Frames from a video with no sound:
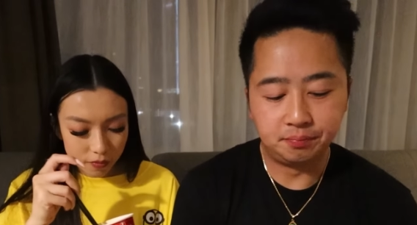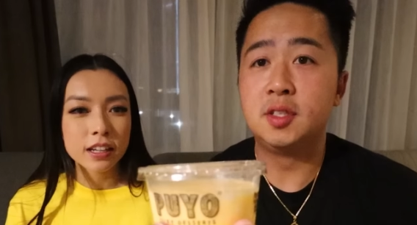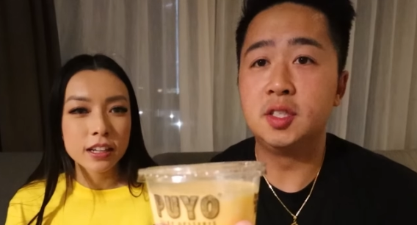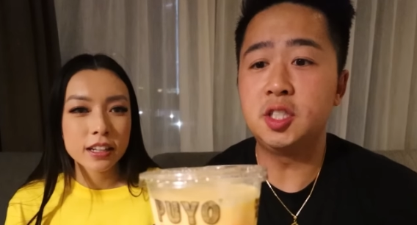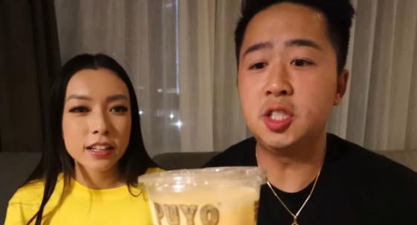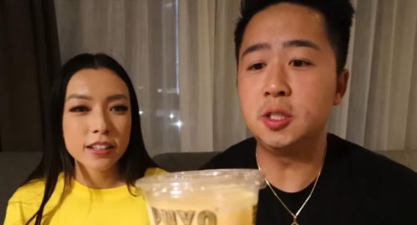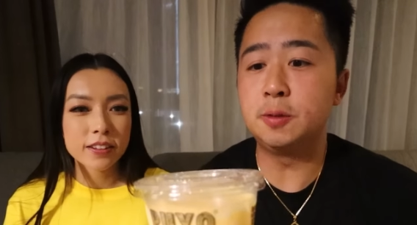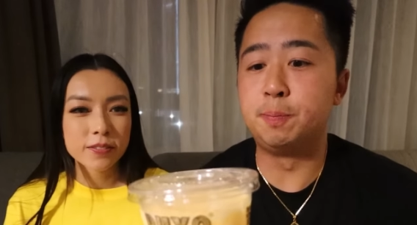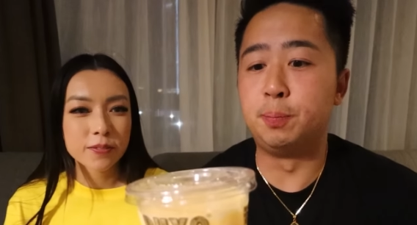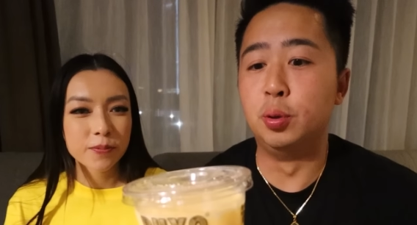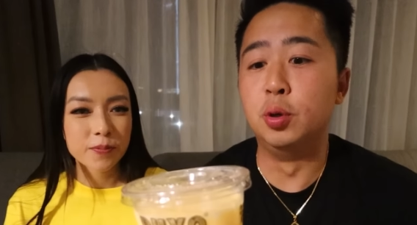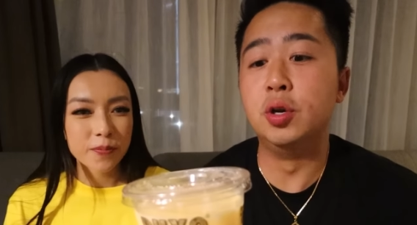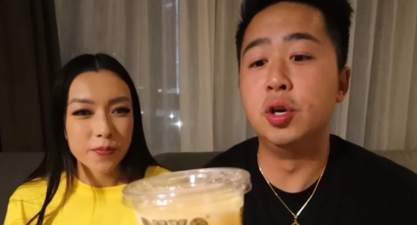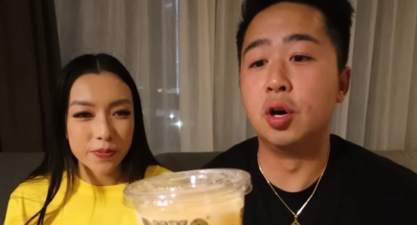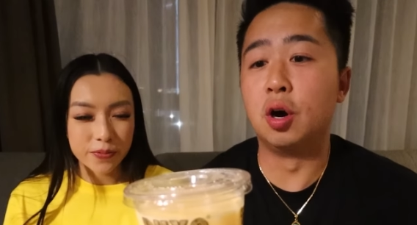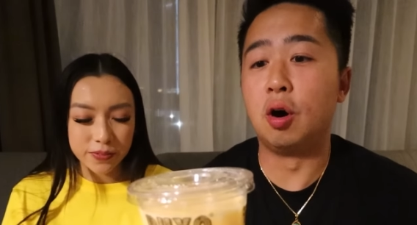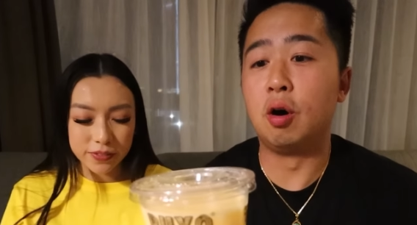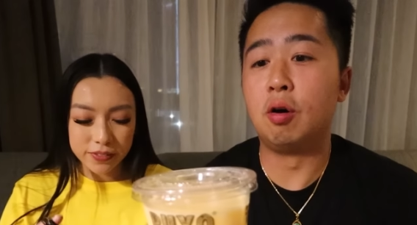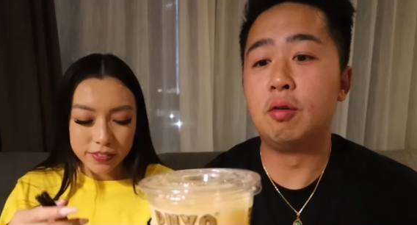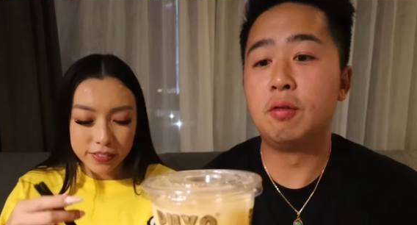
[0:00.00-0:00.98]
Speaker 1: This is
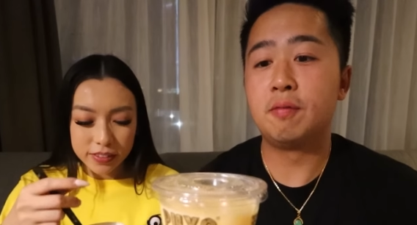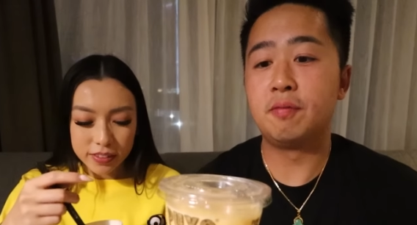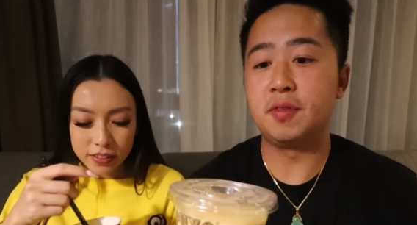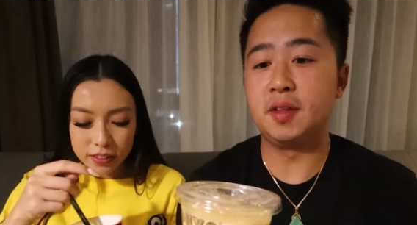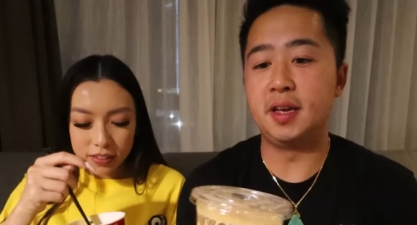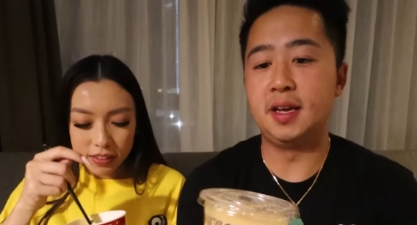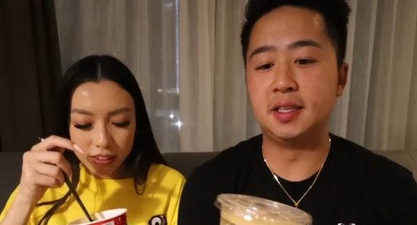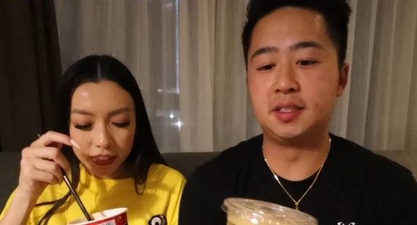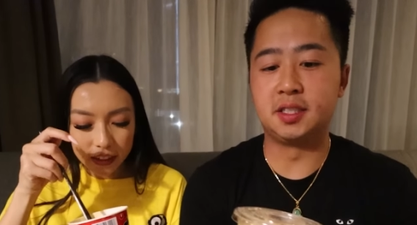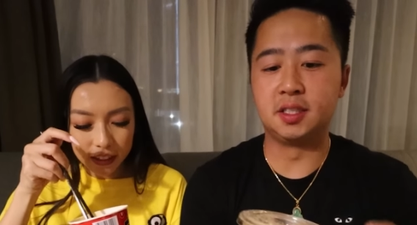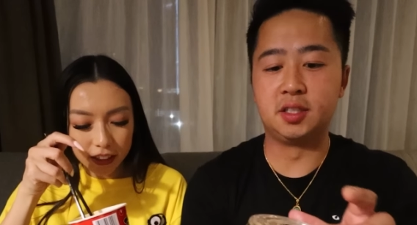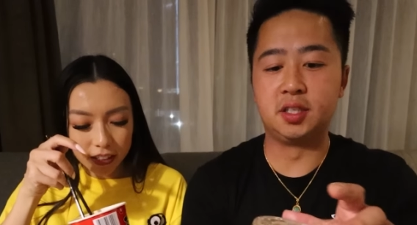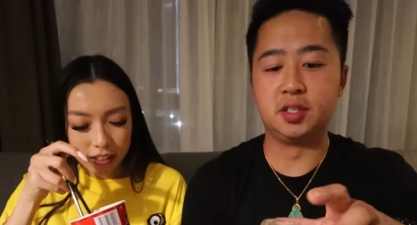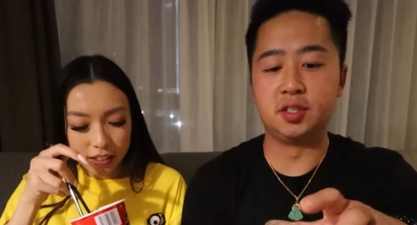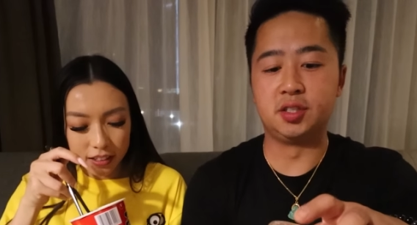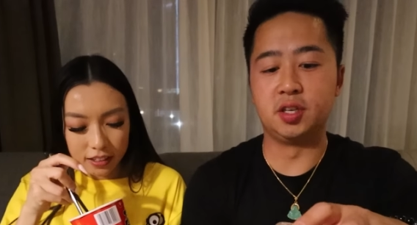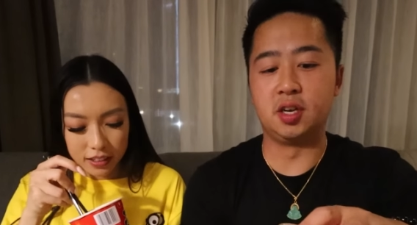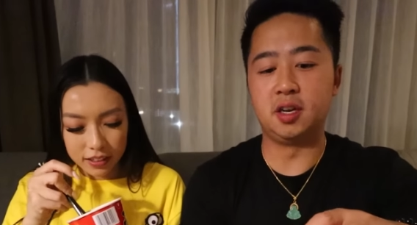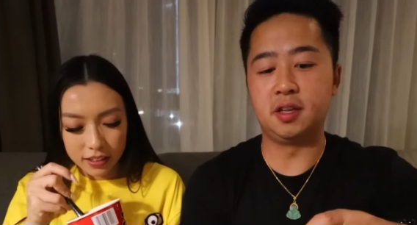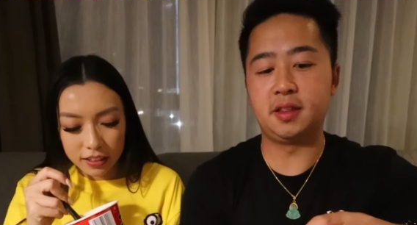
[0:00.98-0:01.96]
Puyo. It's a
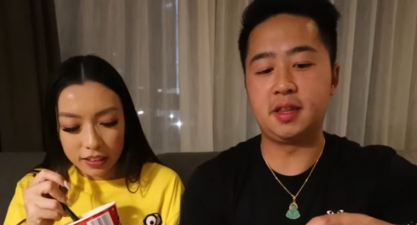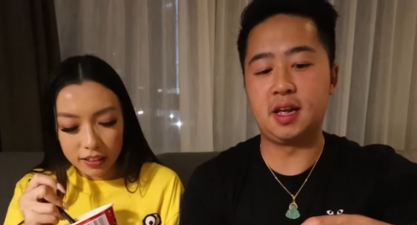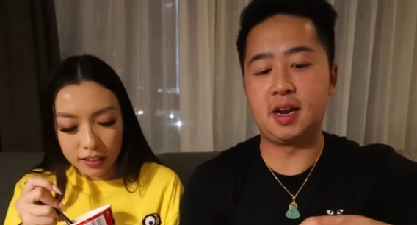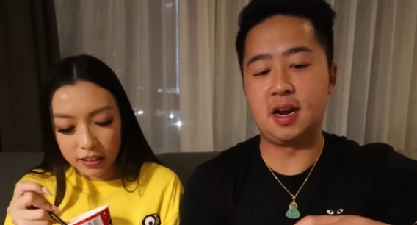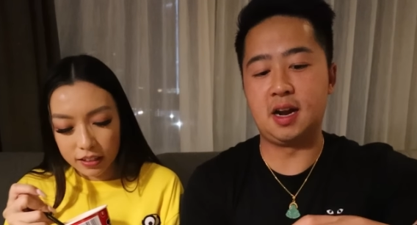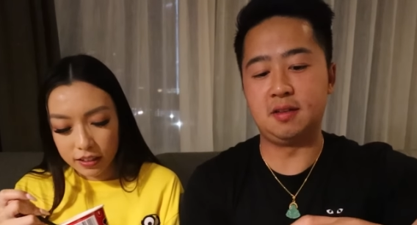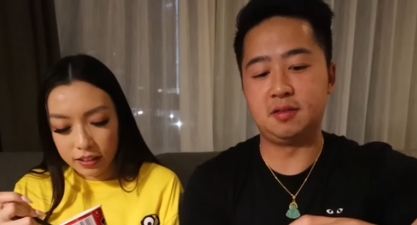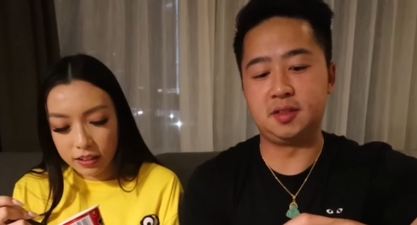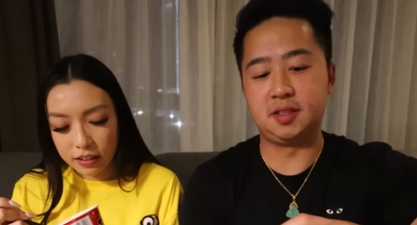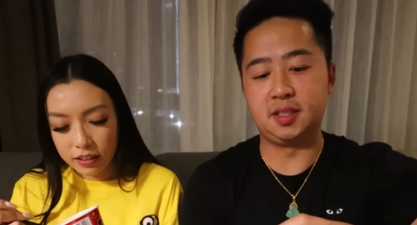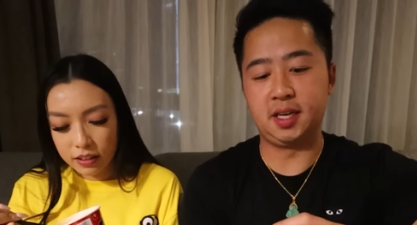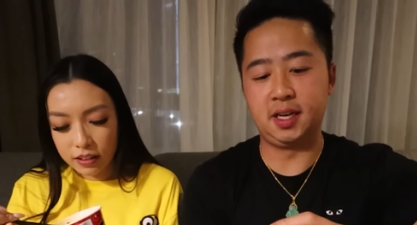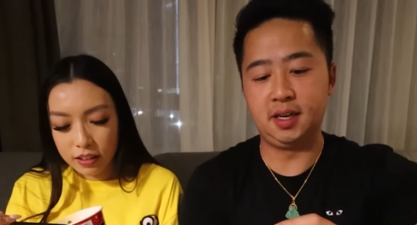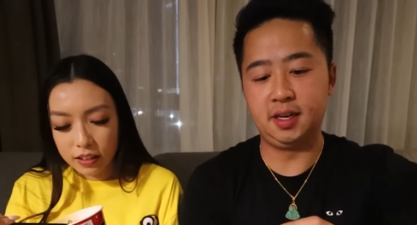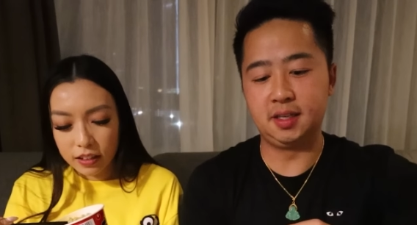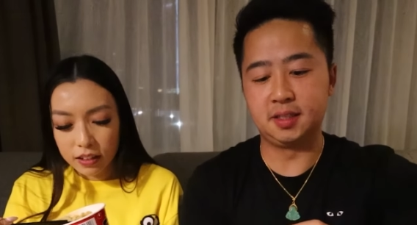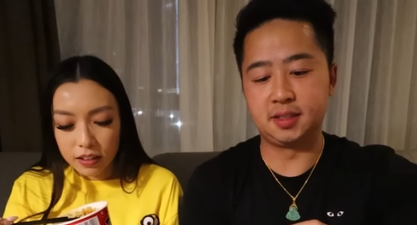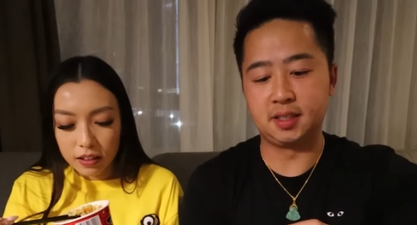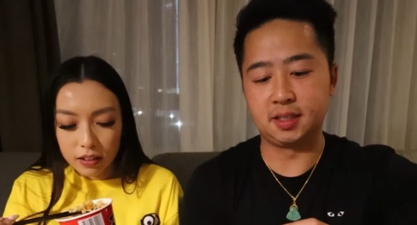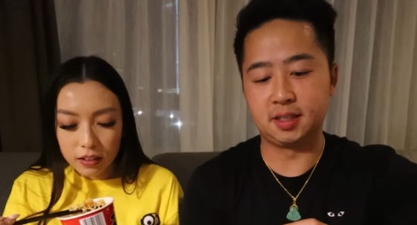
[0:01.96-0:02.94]
dessert that I've
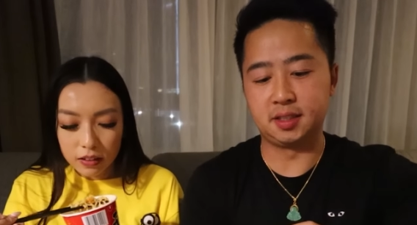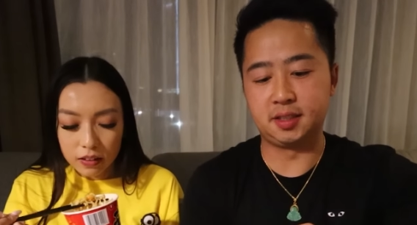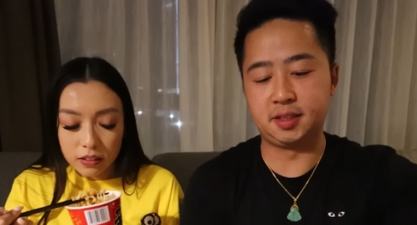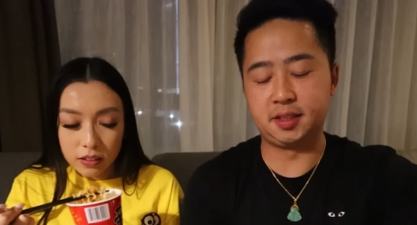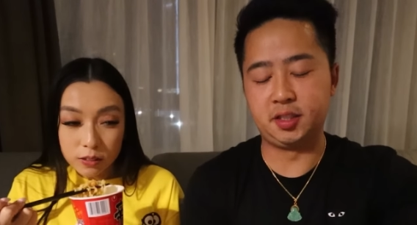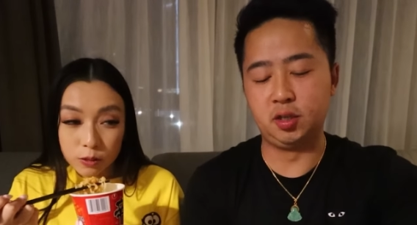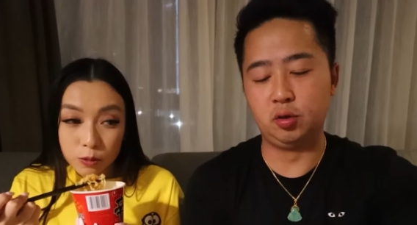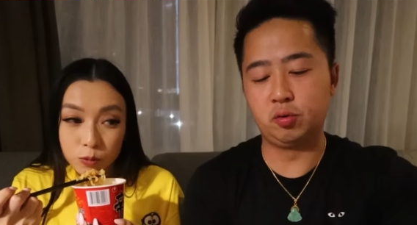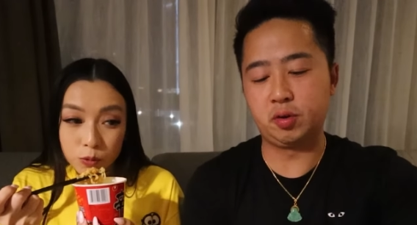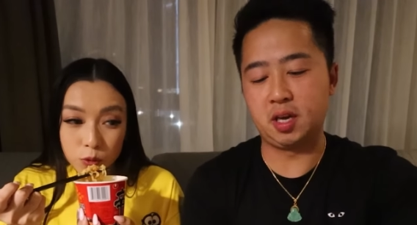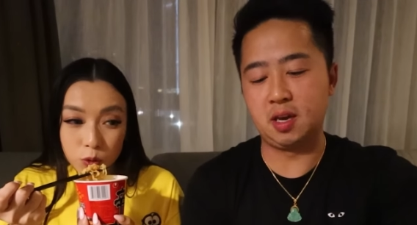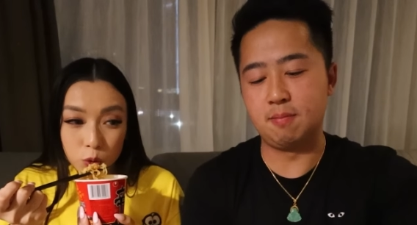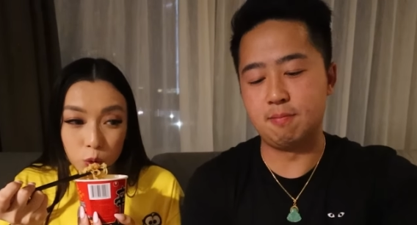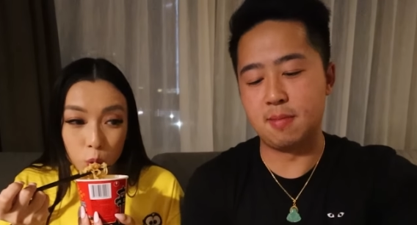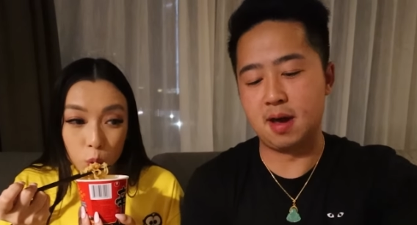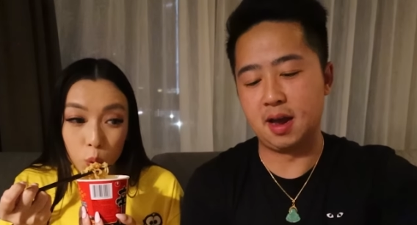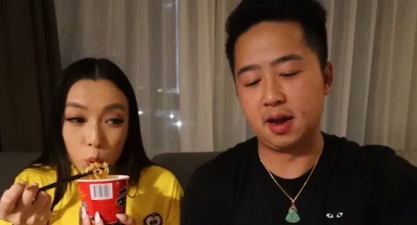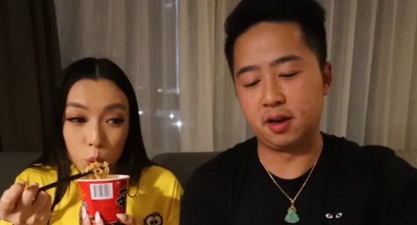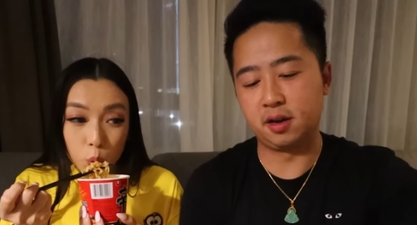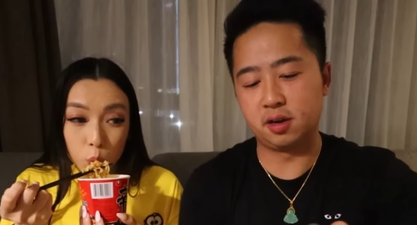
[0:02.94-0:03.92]
seen. It's like a silky
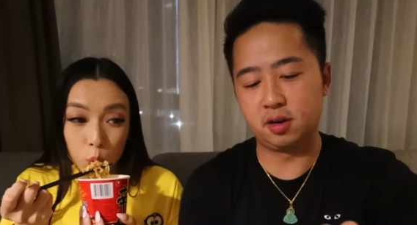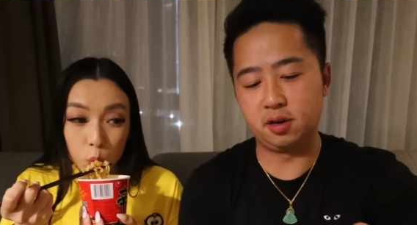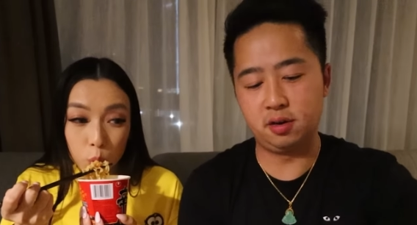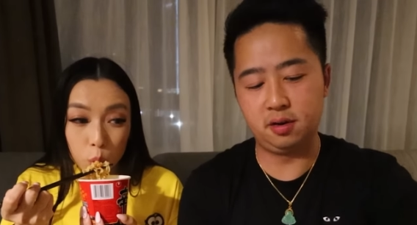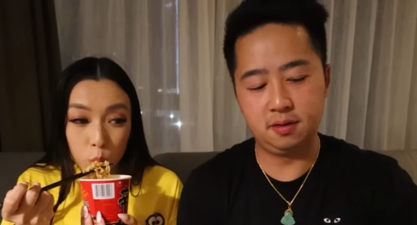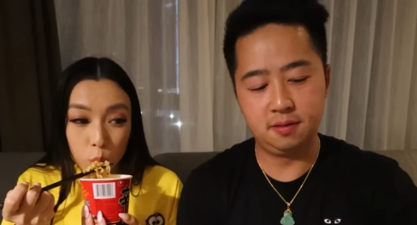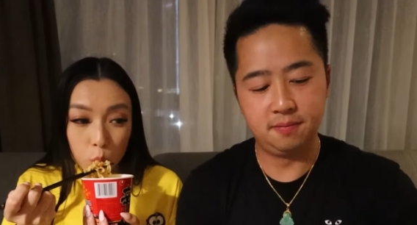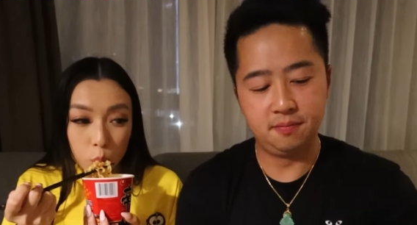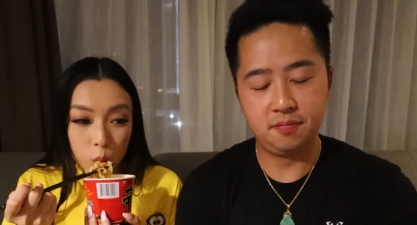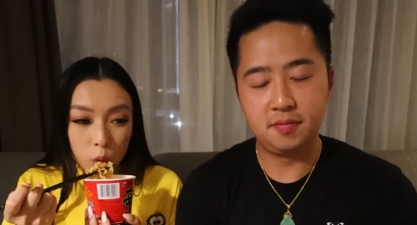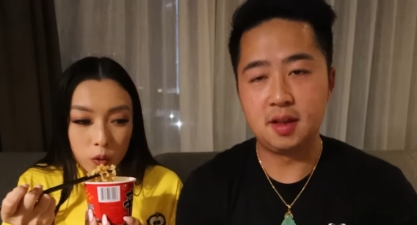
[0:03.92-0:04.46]
mango.